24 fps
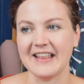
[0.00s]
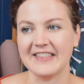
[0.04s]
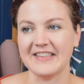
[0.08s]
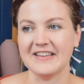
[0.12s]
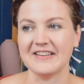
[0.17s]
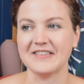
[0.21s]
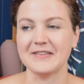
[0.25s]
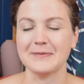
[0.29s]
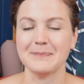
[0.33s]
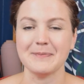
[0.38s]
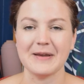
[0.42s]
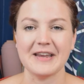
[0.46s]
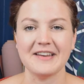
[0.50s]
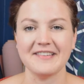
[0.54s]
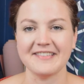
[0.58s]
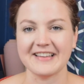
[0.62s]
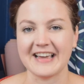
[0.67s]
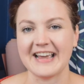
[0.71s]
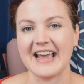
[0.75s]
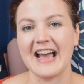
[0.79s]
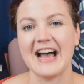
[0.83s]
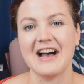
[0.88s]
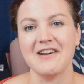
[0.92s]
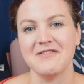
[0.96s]
space I
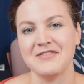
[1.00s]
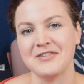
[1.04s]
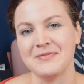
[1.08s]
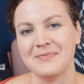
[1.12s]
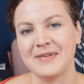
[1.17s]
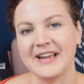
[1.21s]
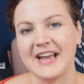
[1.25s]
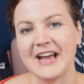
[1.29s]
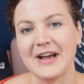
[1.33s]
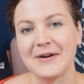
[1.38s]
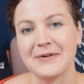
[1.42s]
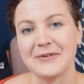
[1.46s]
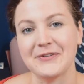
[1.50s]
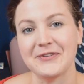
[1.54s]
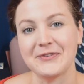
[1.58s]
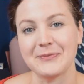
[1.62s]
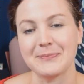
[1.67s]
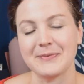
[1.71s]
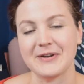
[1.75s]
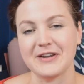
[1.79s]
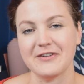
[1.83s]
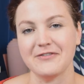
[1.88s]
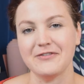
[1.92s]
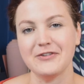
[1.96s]
have in my house,
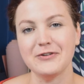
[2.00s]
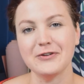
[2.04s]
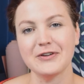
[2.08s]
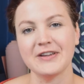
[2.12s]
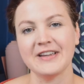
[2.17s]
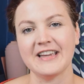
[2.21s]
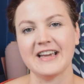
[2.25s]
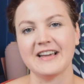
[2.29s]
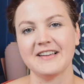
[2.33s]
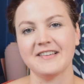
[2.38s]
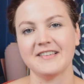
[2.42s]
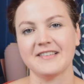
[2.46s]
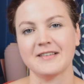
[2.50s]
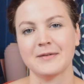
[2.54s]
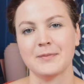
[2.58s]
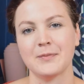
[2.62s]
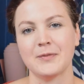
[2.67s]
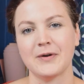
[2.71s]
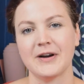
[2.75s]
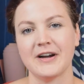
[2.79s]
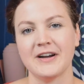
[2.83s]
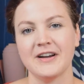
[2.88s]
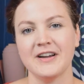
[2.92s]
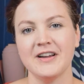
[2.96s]
but if you can get
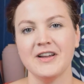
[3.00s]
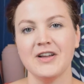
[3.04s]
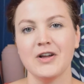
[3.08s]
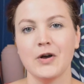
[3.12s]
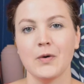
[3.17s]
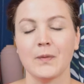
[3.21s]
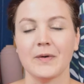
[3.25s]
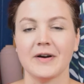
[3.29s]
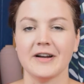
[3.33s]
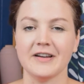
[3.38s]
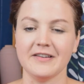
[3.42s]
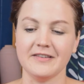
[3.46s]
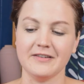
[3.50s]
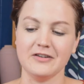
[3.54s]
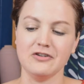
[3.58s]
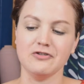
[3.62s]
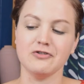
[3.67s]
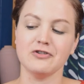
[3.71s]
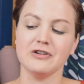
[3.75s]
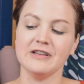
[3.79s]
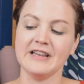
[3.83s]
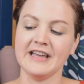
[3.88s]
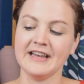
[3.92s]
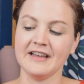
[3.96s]
somewhere where it's
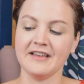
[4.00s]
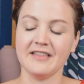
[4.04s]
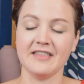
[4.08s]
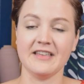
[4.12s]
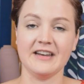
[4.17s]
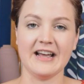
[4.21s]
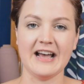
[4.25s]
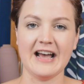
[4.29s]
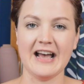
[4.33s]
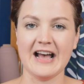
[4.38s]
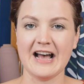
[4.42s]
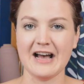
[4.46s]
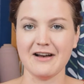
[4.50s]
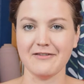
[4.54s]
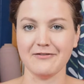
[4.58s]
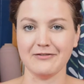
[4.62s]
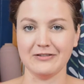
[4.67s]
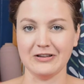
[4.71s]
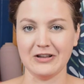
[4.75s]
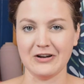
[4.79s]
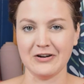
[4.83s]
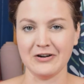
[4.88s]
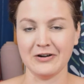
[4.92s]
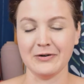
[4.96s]
your length and a half
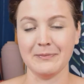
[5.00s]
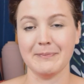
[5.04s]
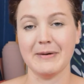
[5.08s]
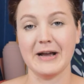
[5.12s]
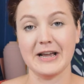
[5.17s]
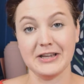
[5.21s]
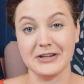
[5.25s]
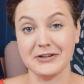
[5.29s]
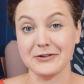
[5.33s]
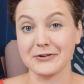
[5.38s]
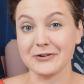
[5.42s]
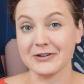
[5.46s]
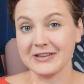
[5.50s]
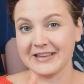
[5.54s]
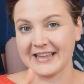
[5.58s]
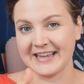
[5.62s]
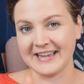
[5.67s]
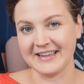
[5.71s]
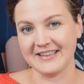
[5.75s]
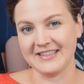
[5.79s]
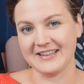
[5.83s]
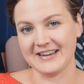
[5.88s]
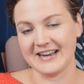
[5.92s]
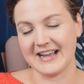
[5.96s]
long by your
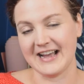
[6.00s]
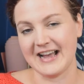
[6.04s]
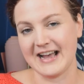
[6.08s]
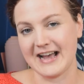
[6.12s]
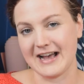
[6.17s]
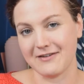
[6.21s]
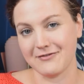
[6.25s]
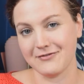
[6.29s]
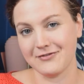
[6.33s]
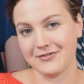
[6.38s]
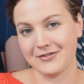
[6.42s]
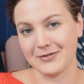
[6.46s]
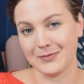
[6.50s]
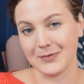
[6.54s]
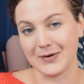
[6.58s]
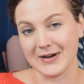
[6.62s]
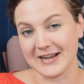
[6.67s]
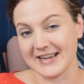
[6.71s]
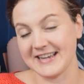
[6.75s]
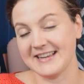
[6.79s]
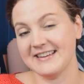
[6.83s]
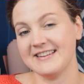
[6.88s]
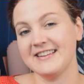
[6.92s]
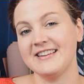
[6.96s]
length and a half
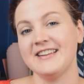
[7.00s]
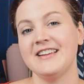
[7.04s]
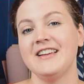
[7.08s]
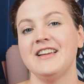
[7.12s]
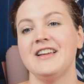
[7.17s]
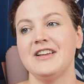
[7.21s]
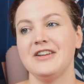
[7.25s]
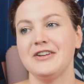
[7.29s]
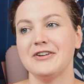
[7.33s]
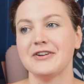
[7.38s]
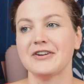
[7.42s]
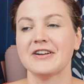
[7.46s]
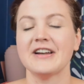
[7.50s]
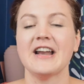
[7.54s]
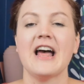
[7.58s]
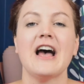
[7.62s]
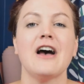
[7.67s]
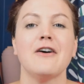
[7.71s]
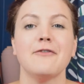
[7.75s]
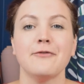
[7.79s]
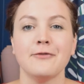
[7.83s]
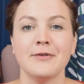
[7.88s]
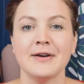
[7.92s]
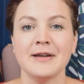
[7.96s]
wide, you're going to
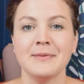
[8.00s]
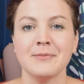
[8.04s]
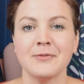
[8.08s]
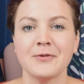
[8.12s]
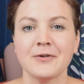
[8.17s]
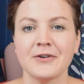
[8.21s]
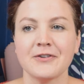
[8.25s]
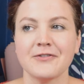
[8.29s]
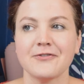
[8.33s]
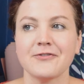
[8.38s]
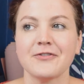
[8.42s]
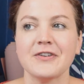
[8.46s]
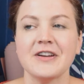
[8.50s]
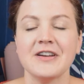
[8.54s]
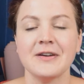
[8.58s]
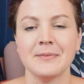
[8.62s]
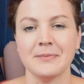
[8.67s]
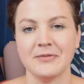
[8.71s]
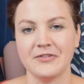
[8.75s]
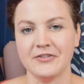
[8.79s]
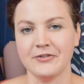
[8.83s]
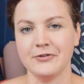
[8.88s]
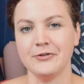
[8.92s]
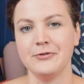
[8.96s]
have way more freedom
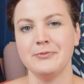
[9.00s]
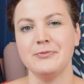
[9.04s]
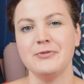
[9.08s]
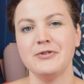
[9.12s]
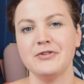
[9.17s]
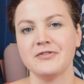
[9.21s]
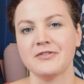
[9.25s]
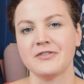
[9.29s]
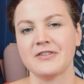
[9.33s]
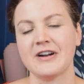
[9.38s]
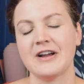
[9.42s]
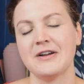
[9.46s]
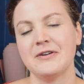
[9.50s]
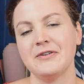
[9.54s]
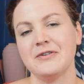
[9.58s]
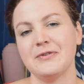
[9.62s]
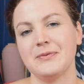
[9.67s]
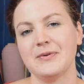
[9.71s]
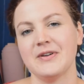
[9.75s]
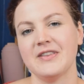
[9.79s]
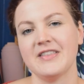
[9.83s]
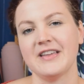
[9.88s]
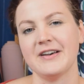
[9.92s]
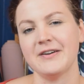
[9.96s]
to move around
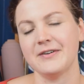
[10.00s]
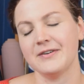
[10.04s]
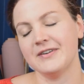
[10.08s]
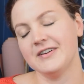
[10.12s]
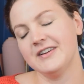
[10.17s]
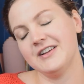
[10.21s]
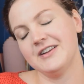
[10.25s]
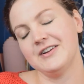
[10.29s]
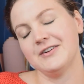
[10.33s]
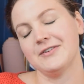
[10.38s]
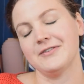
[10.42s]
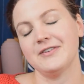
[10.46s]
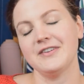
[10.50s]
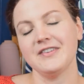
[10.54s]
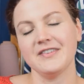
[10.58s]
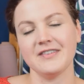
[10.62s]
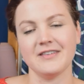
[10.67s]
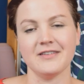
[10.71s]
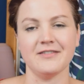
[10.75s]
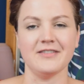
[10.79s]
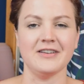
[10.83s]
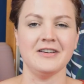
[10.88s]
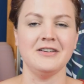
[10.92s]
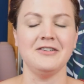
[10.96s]
without risk
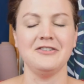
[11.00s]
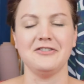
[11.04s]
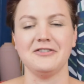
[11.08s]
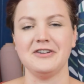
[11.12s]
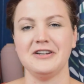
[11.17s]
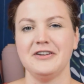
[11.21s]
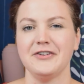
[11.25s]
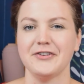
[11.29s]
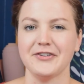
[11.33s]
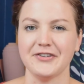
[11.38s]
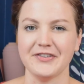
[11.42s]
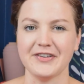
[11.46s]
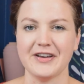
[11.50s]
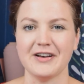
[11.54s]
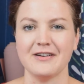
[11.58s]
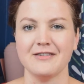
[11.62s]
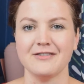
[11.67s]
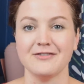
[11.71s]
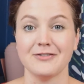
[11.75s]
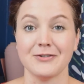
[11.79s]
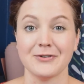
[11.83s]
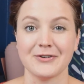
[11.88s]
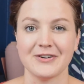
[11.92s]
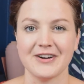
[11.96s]
of injuring
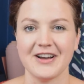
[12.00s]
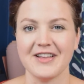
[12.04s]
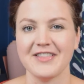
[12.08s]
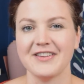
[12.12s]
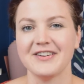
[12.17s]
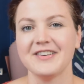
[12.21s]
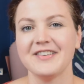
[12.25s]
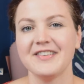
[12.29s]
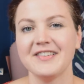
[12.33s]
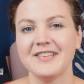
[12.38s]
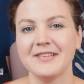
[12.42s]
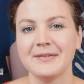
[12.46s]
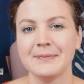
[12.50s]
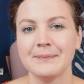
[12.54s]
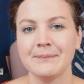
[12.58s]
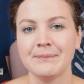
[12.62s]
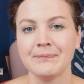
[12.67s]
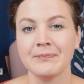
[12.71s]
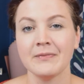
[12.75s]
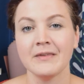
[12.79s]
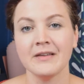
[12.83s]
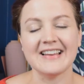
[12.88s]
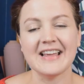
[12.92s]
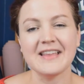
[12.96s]
yourself or others.
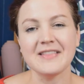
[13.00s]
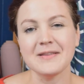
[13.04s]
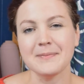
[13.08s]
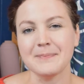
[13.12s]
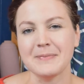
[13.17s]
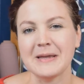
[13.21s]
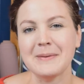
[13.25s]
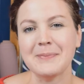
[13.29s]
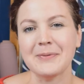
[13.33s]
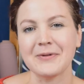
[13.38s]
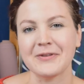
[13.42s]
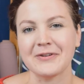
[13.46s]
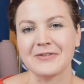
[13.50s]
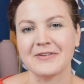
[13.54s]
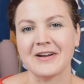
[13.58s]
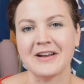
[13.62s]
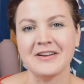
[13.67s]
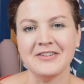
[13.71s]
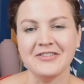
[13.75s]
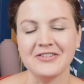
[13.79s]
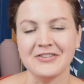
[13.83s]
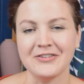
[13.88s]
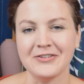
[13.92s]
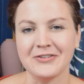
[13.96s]
Let the people
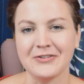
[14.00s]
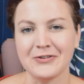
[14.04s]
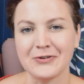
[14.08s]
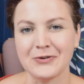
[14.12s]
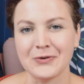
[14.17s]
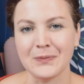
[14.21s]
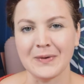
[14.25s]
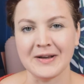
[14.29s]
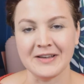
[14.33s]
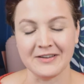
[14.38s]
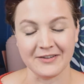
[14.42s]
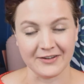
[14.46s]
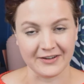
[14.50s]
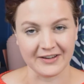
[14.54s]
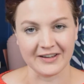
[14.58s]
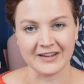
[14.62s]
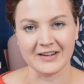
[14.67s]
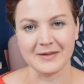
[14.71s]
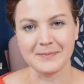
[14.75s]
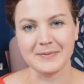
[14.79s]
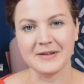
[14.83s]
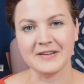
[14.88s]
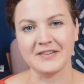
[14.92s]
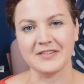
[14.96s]
around you know when you're going
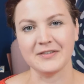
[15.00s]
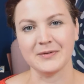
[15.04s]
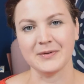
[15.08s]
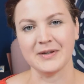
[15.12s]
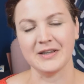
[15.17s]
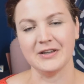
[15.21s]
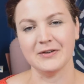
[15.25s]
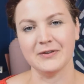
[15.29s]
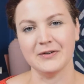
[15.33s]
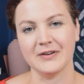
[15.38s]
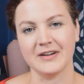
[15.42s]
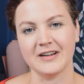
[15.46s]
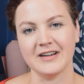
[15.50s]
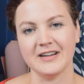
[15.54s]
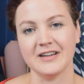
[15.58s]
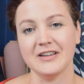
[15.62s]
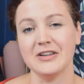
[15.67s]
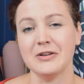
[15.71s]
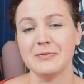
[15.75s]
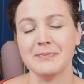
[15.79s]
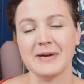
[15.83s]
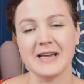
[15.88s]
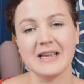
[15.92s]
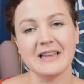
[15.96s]
to be doing yoga.
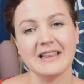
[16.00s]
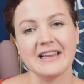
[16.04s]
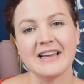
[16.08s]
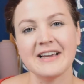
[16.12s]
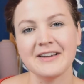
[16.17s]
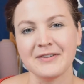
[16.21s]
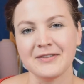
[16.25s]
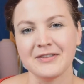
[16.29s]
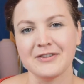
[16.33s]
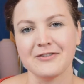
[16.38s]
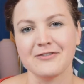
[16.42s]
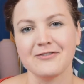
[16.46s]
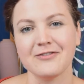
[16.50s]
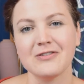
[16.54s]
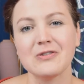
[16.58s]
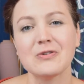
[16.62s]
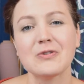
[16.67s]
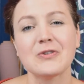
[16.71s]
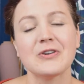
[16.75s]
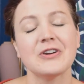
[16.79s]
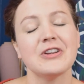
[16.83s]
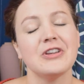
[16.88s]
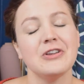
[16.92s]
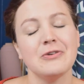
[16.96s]
You might lie on the
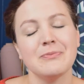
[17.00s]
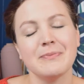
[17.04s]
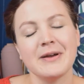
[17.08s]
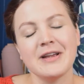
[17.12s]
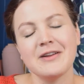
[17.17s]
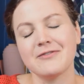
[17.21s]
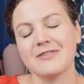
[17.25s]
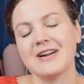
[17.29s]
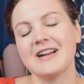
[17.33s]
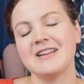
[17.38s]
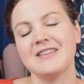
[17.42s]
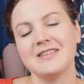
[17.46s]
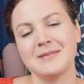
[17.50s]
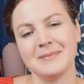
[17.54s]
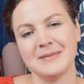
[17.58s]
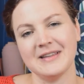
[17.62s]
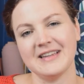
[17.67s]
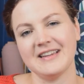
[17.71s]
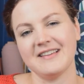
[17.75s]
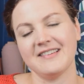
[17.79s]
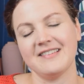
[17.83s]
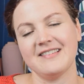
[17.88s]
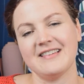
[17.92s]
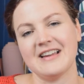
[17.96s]
floor, you might randomly
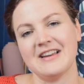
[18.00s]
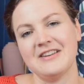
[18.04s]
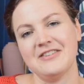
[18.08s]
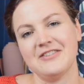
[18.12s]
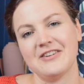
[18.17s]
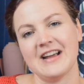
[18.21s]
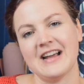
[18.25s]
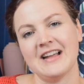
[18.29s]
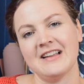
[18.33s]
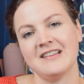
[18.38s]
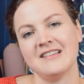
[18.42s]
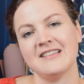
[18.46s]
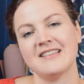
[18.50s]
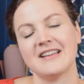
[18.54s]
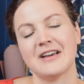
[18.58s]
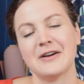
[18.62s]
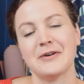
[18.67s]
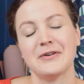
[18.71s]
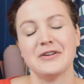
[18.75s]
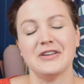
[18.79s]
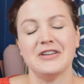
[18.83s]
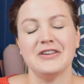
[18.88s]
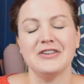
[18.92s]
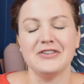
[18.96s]
extend your hands
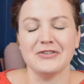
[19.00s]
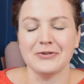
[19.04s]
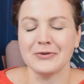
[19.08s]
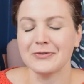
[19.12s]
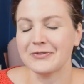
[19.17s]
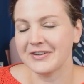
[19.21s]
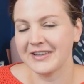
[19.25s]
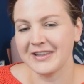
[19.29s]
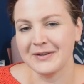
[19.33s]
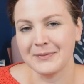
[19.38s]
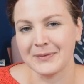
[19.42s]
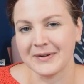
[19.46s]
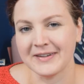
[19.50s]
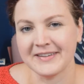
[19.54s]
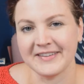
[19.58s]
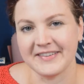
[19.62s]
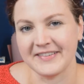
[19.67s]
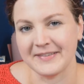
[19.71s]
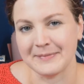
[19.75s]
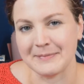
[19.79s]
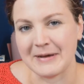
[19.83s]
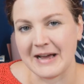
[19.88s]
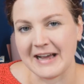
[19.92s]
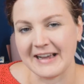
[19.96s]
out. You don't really want to
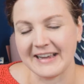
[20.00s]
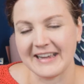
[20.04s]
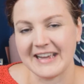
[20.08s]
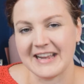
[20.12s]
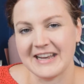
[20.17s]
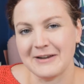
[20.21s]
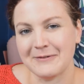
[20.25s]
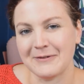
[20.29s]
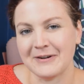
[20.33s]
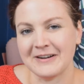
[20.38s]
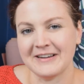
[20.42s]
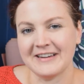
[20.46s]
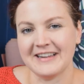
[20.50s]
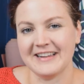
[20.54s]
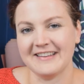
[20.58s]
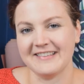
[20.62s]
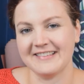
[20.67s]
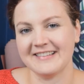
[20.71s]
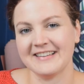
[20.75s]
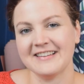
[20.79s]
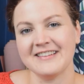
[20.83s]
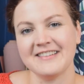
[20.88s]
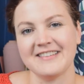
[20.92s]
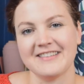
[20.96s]
smack anyone. It's
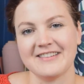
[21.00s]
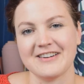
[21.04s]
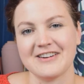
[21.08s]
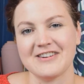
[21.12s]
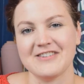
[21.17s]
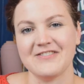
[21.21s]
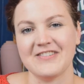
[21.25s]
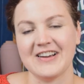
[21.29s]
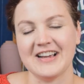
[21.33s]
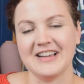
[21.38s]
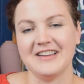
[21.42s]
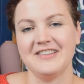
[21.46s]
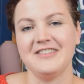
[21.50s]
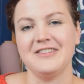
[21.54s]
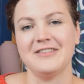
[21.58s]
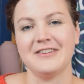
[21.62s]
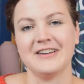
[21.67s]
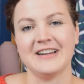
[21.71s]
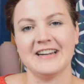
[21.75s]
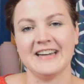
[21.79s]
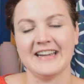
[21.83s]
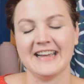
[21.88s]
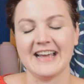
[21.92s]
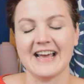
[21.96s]
going to start fights. You're
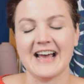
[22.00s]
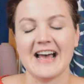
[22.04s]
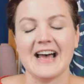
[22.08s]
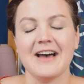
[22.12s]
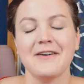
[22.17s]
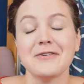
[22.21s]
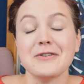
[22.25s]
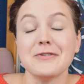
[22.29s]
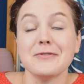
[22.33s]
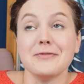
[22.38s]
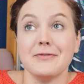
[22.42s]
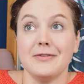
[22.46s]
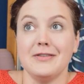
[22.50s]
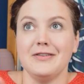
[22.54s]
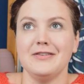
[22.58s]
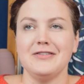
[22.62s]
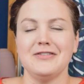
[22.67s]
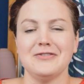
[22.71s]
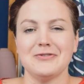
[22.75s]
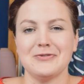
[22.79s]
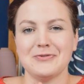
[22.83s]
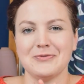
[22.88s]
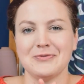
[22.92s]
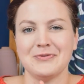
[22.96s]
going to get out of the
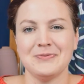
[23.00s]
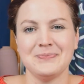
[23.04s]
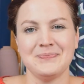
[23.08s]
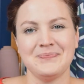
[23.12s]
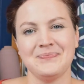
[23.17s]
zone.